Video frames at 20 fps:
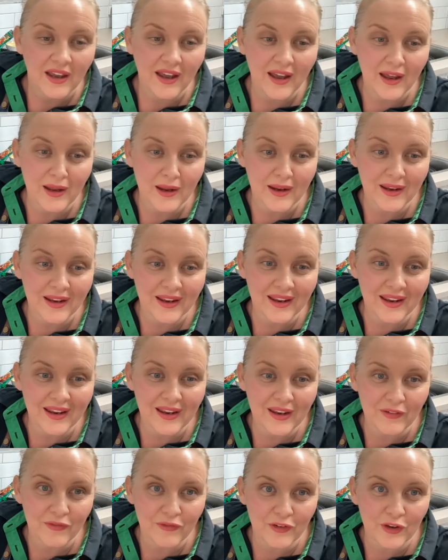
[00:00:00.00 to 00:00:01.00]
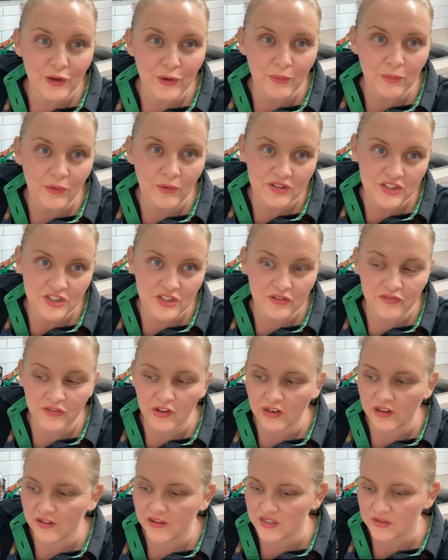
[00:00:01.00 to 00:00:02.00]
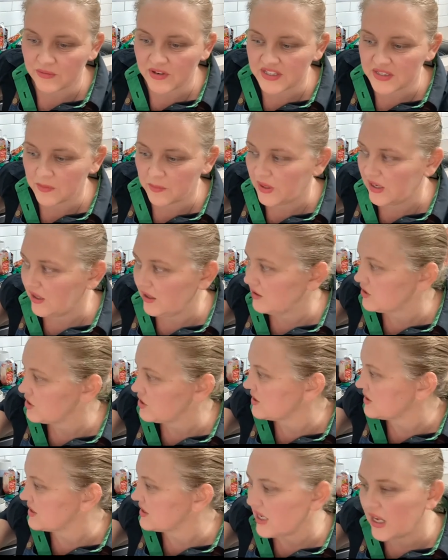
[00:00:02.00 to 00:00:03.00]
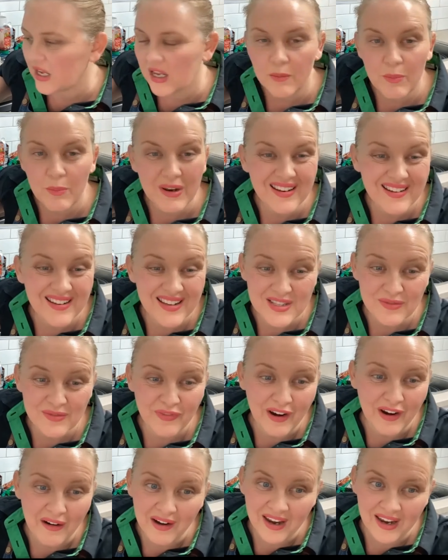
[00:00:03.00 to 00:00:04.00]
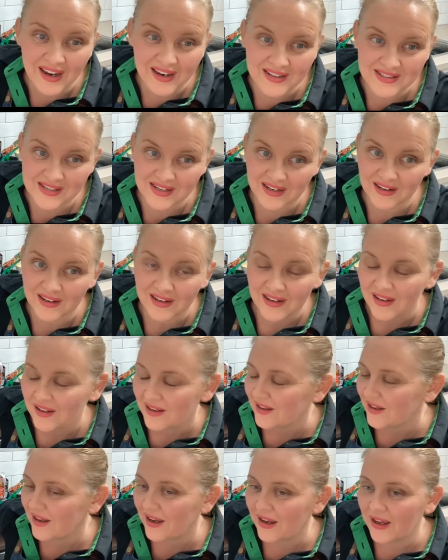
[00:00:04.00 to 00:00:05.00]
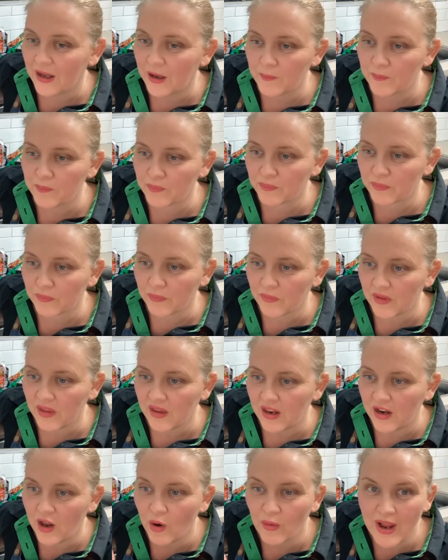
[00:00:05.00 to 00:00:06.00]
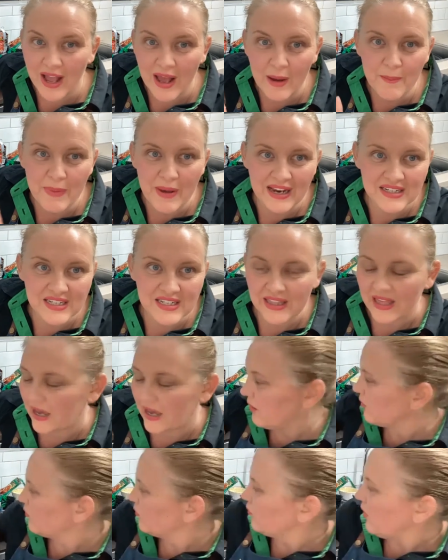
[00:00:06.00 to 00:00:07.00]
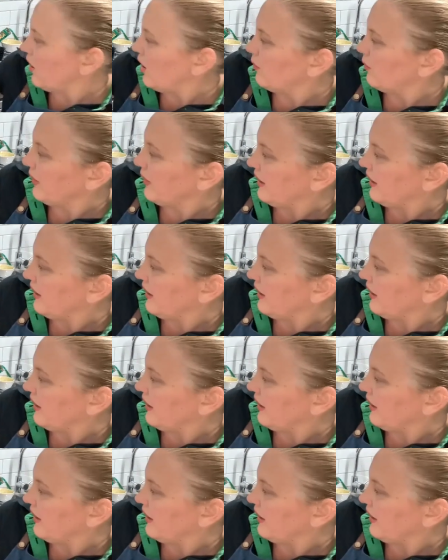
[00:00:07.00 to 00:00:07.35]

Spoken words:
if you want to follow this recipe to the T, but it is very easy. And I'll come back to that while